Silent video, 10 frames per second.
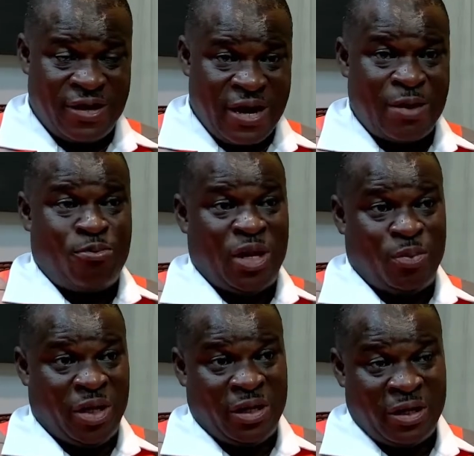And
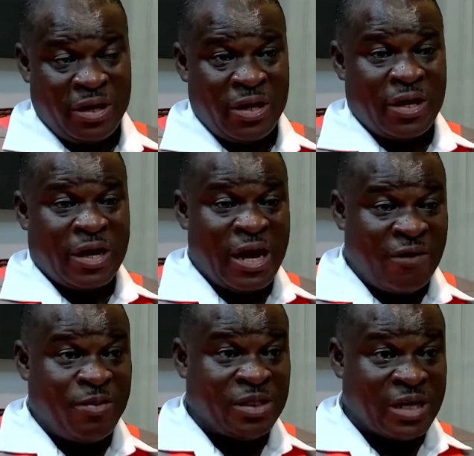maybe
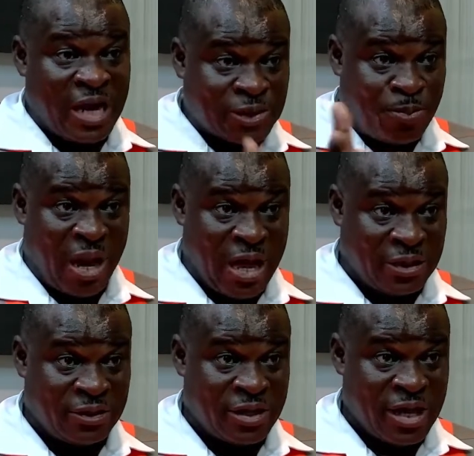government has plan,
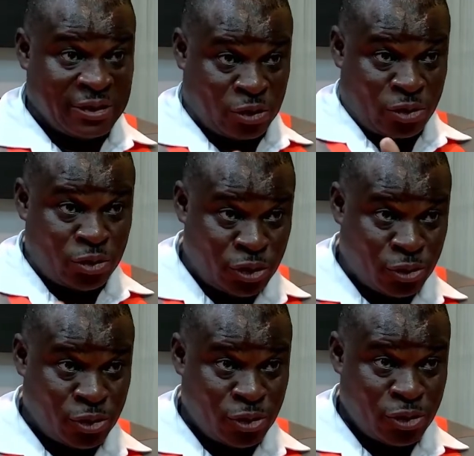as I told you,
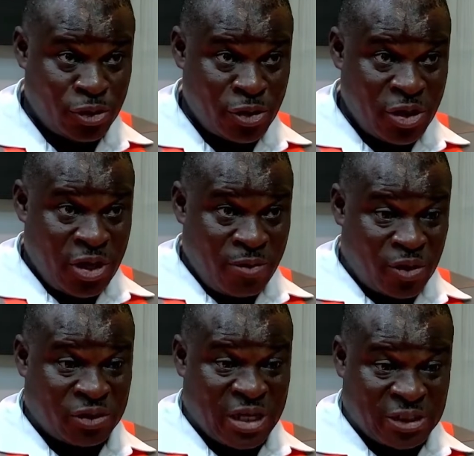because
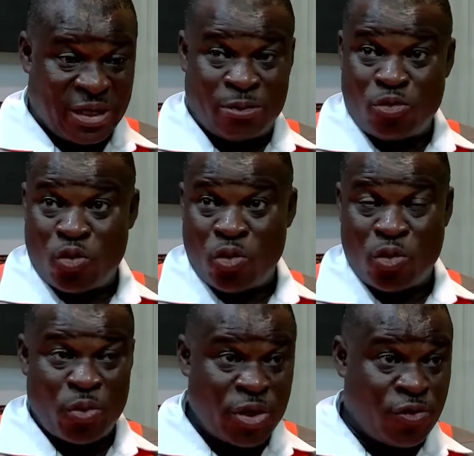as NADMO
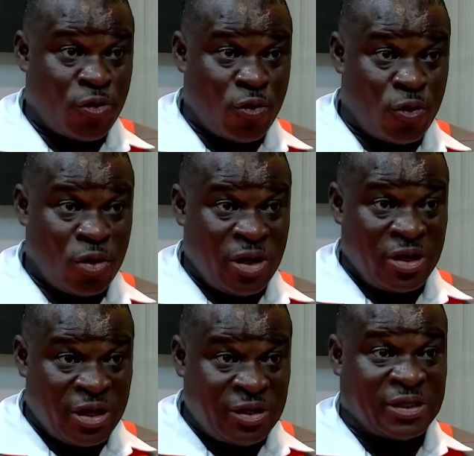withdraw the
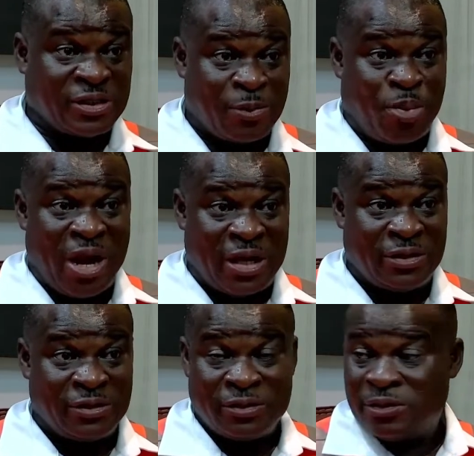disaster plan
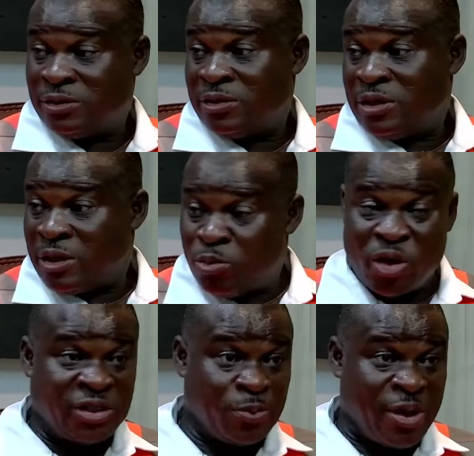
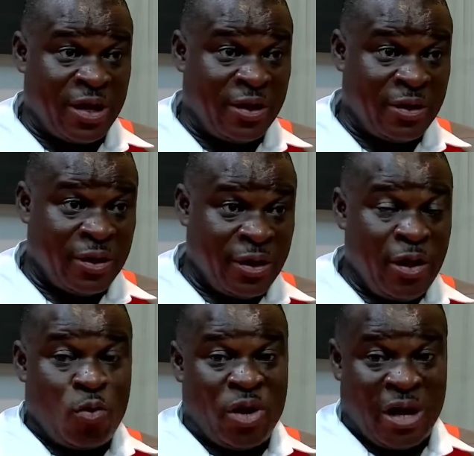municipally.
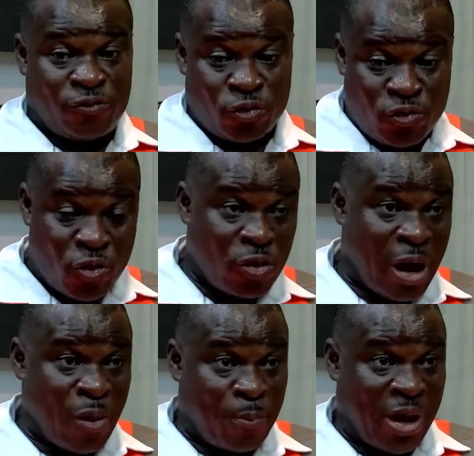We have to draw
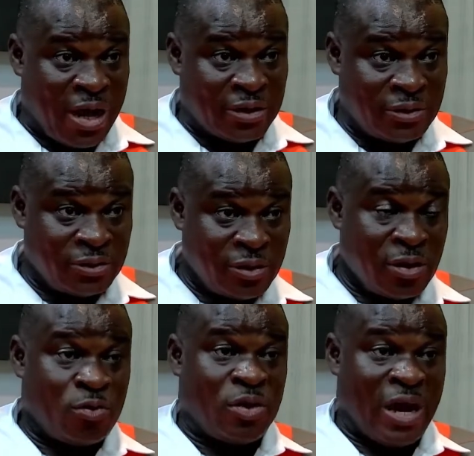our plan.
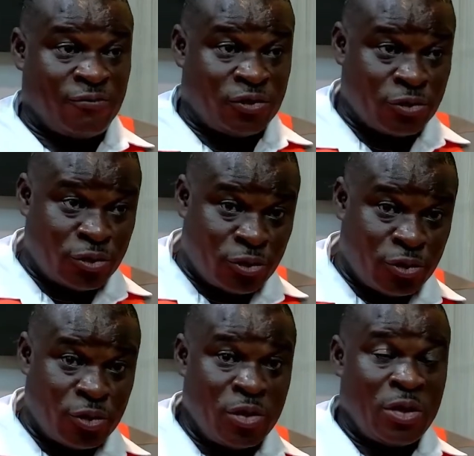We have to
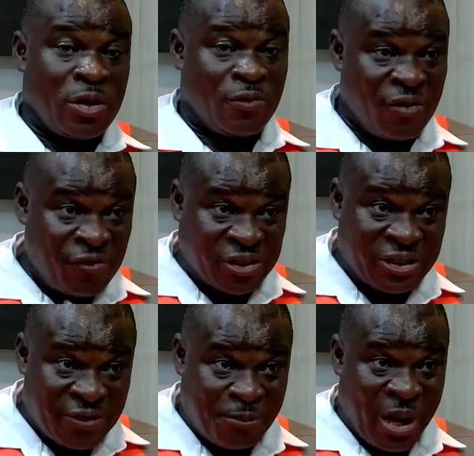revisit the
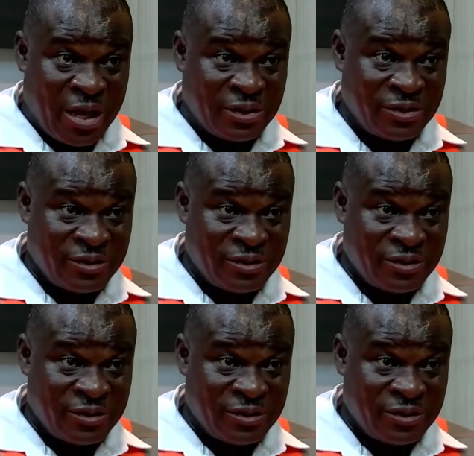plan.